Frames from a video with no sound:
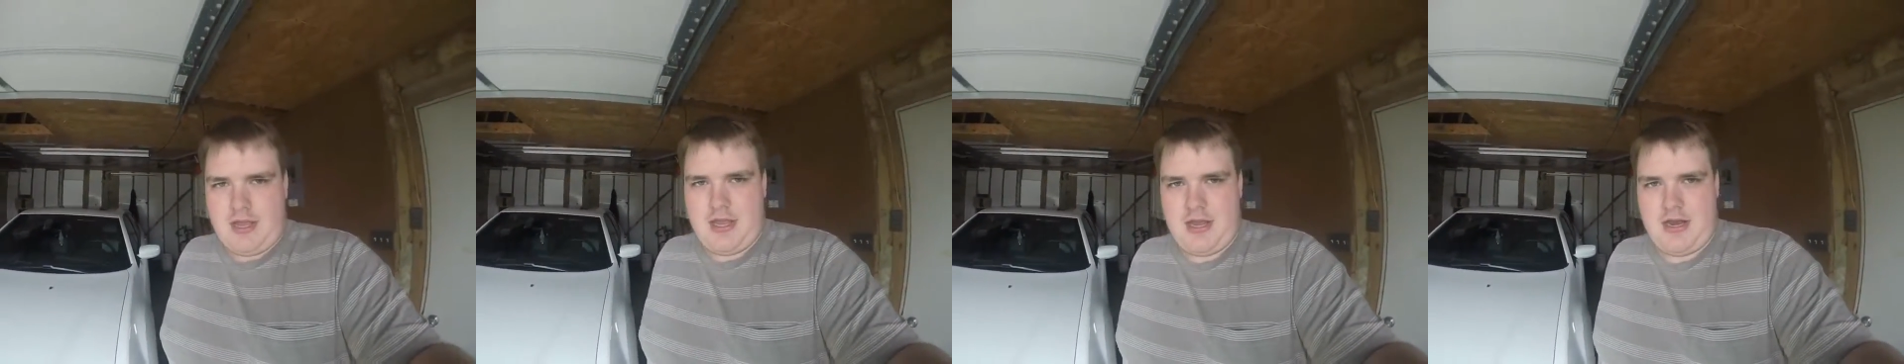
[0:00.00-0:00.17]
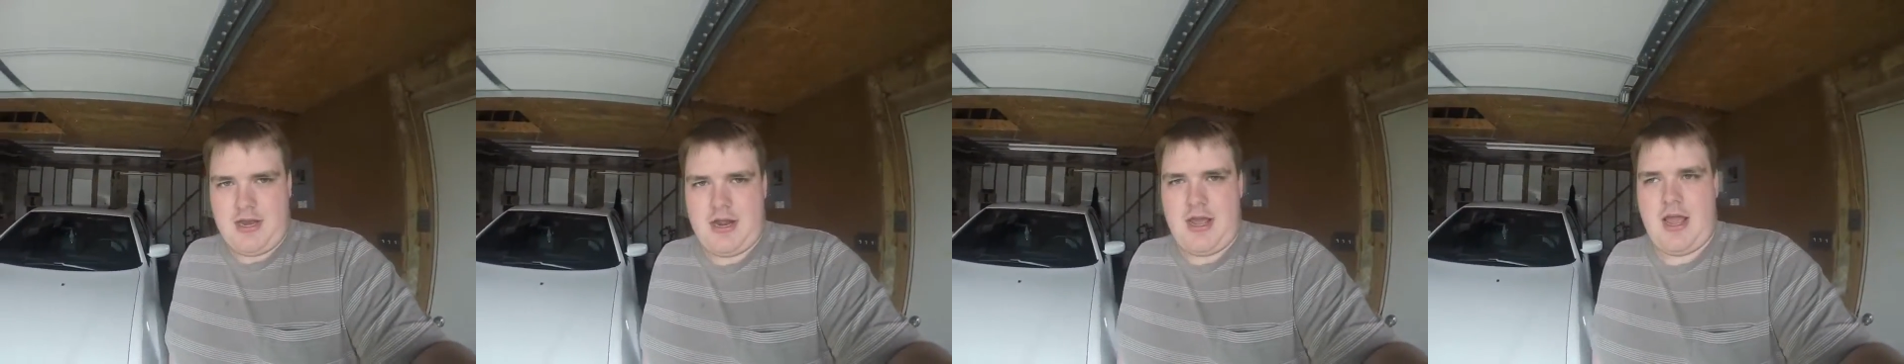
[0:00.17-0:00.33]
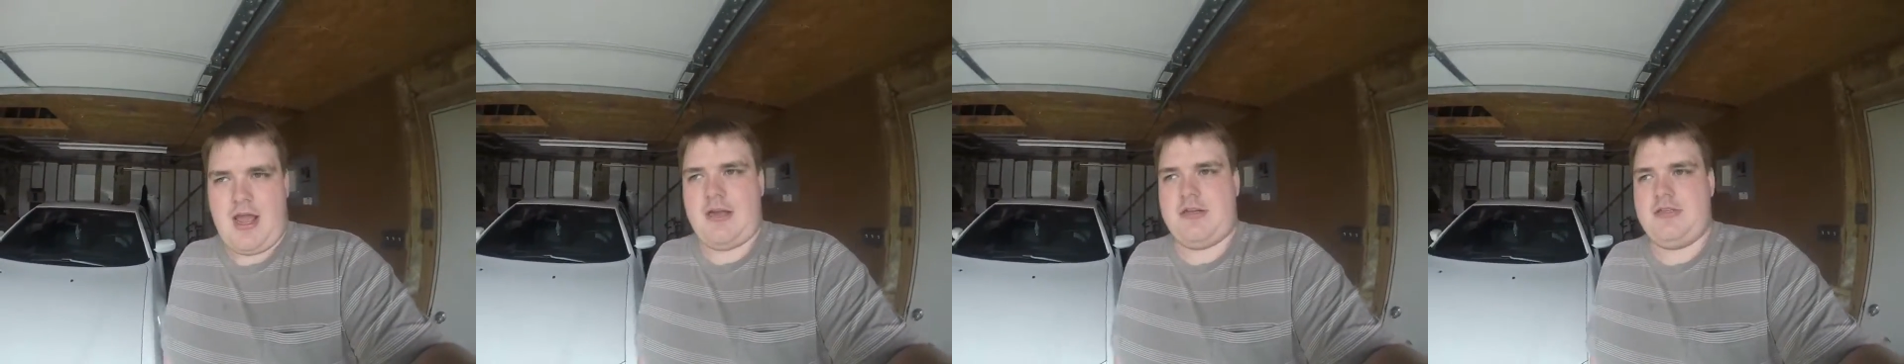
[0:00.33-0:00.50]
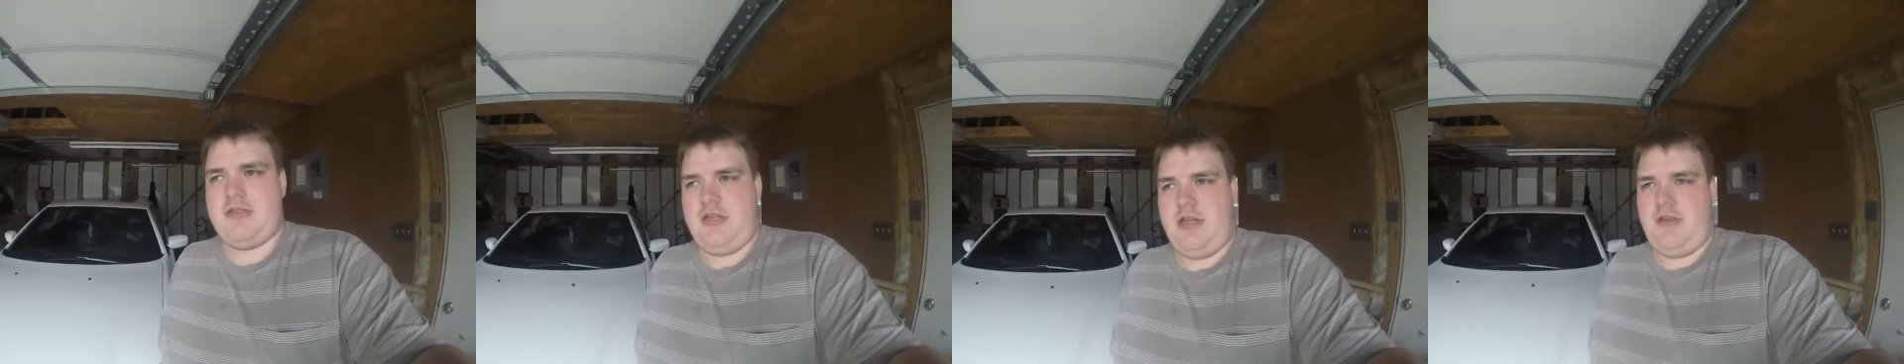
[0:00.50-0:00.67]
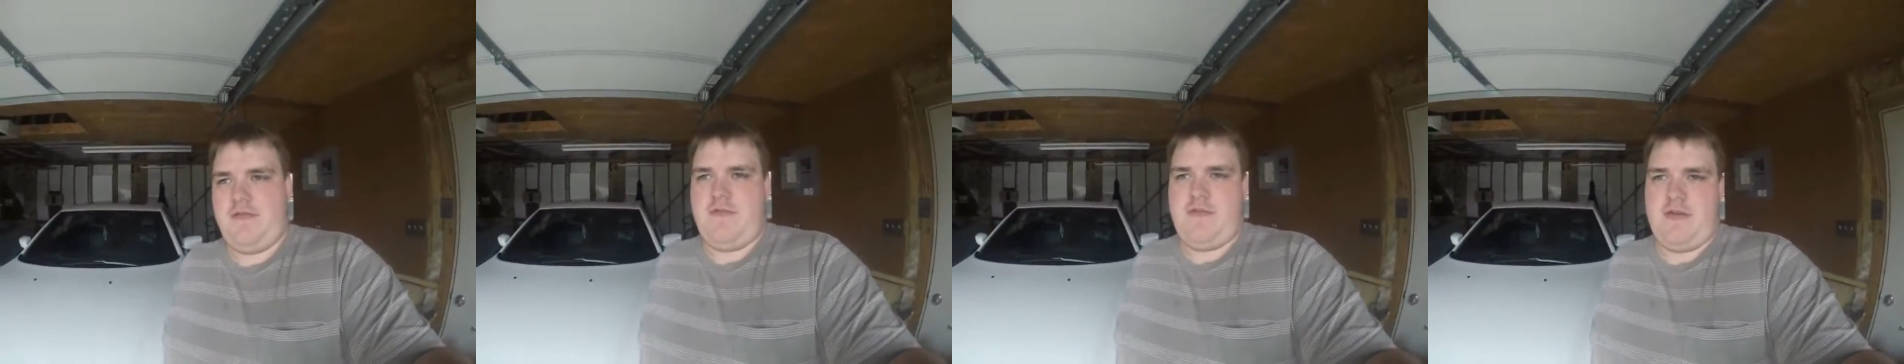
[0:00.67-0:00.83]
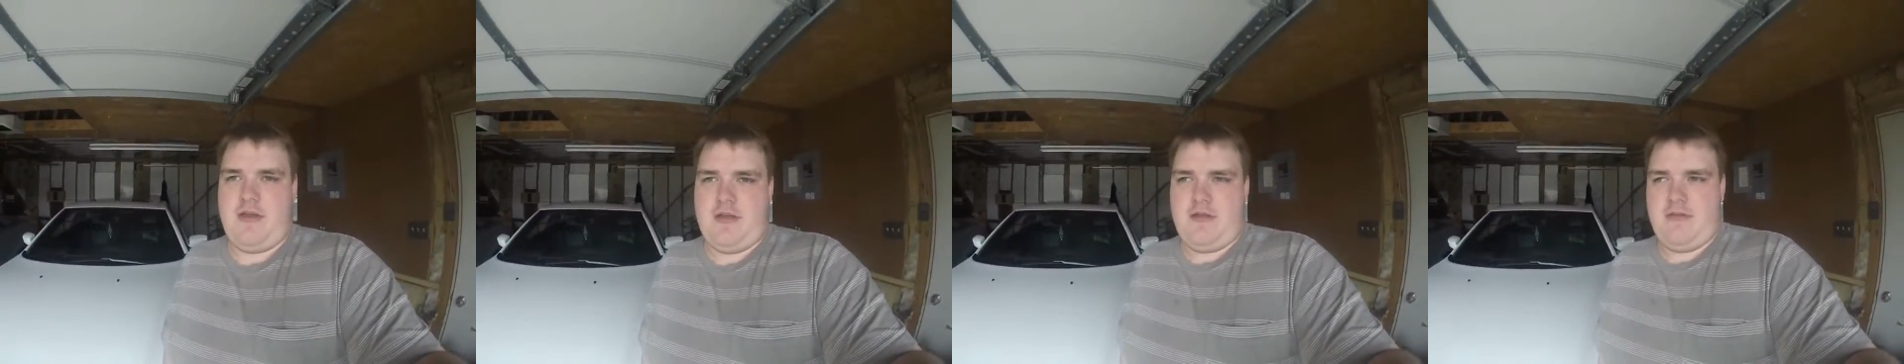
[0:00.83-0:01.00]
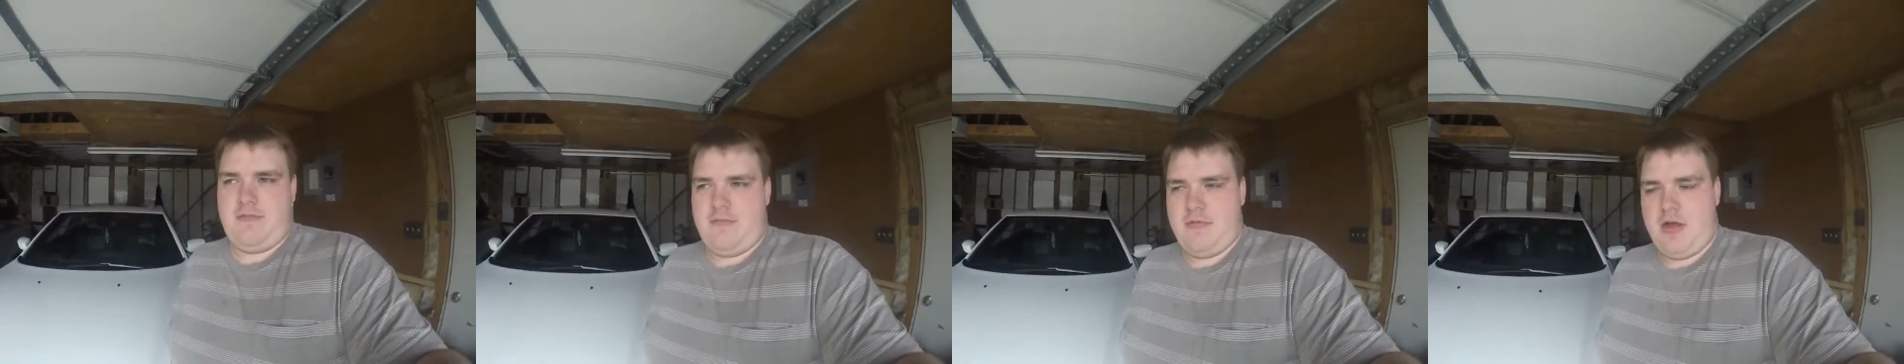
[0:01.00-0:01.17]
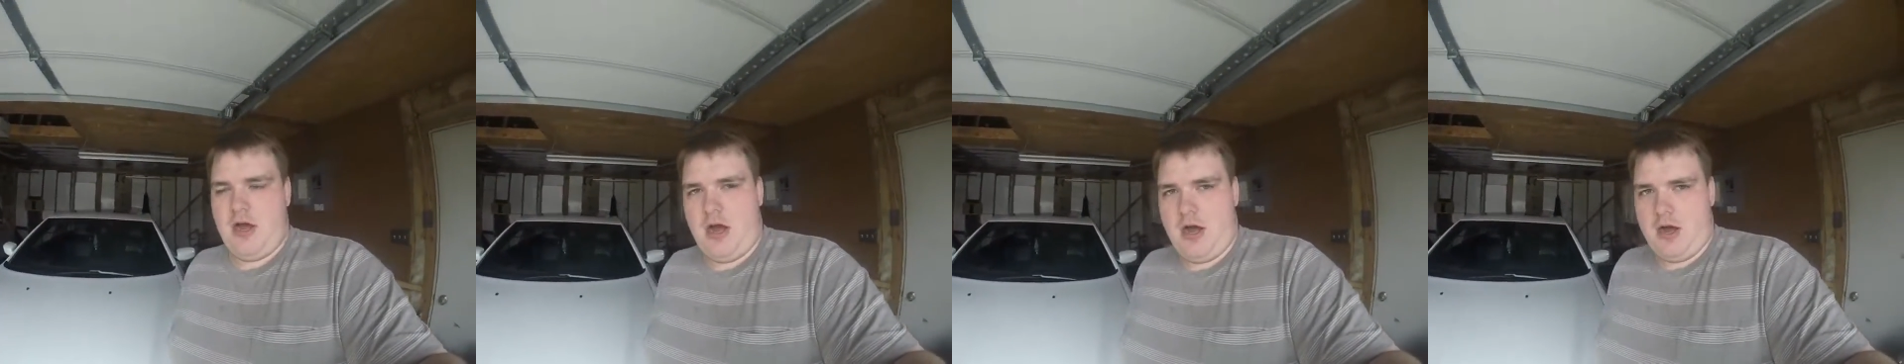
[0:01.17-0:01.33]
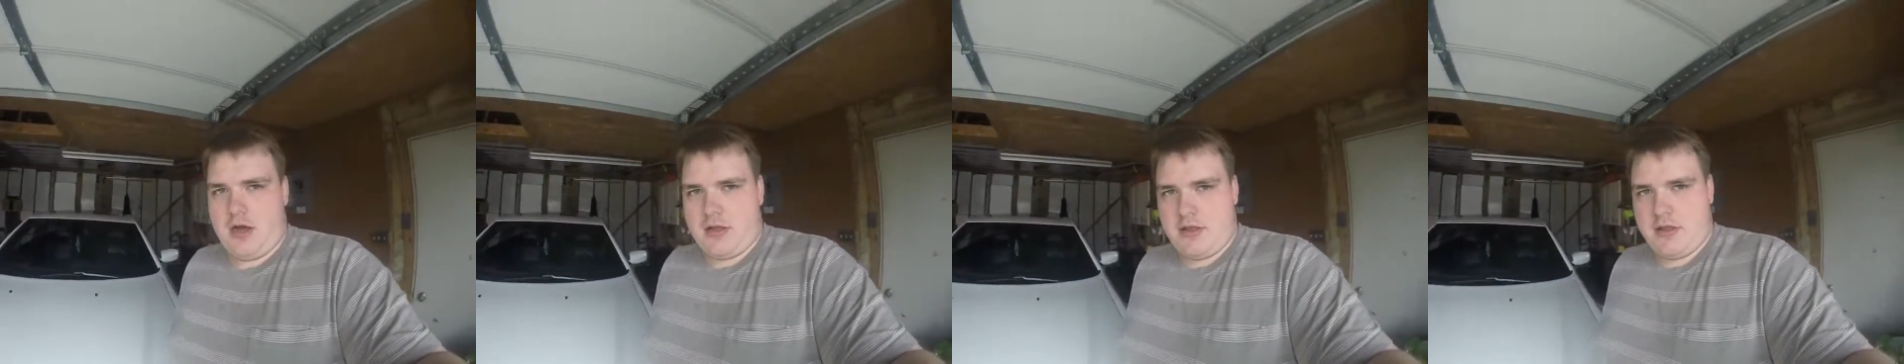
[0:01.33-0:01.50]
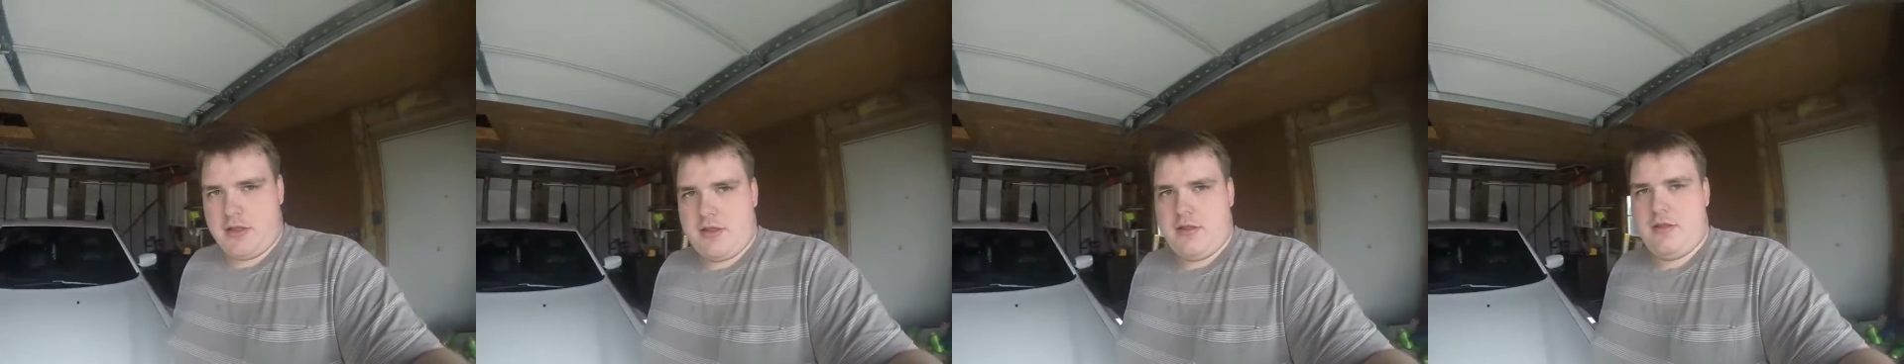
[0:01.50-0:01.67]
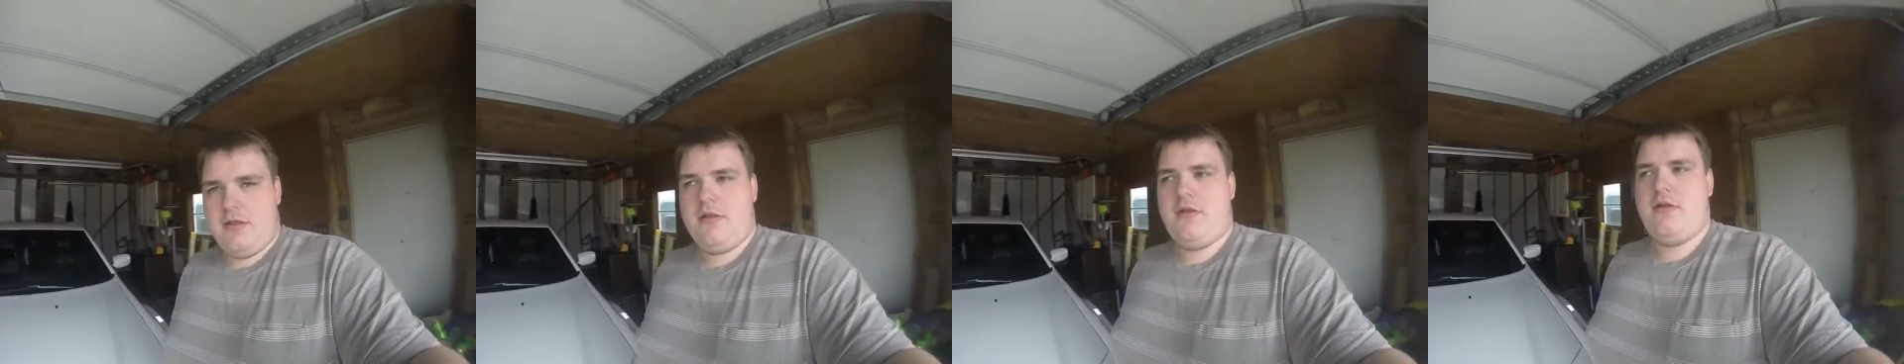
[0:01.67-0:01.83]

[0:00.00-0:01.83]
can actually fit hubs.